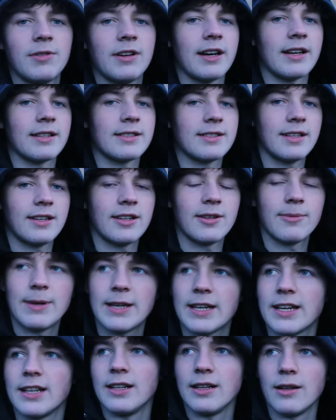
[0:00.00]
But yeah, I said I'll
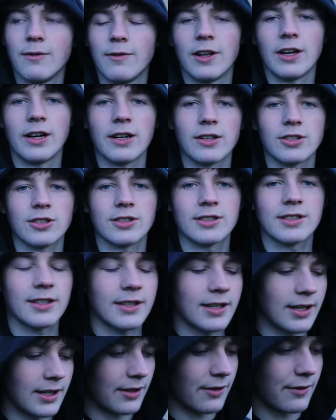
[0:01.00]
make a little vlog just to
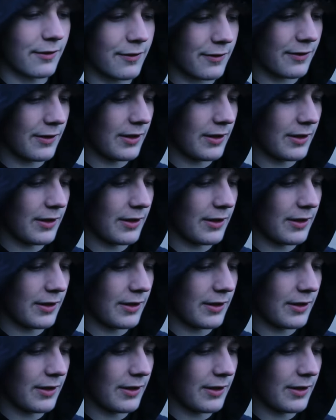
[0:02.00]
kind of,